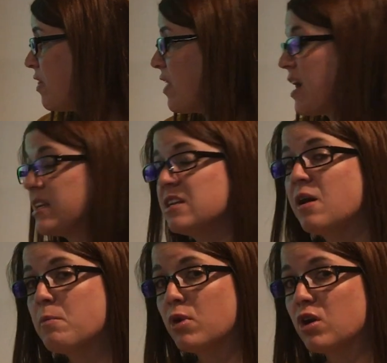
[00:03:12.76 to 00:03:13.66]
that
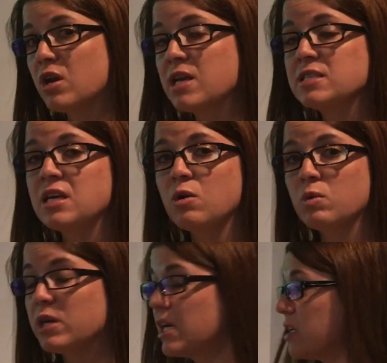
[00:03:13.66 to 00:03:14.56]
number until
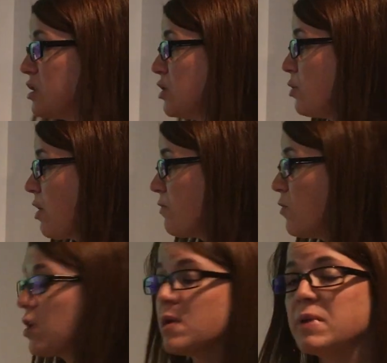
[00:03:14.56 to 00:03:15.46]
we get to our
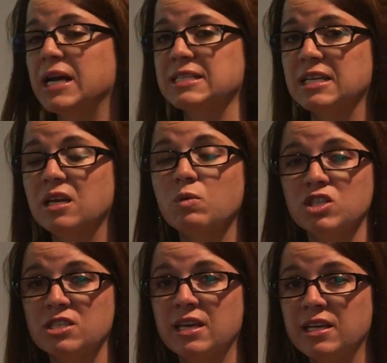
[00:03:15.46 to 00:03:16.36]
full capacity,
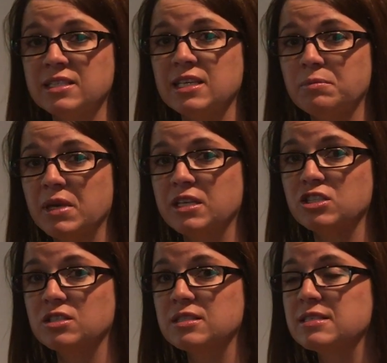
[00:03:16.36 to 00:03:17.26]
which is 18
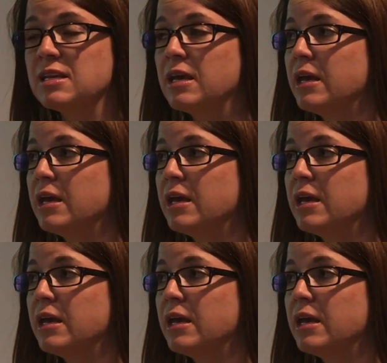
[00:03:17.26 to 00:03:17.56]
patients.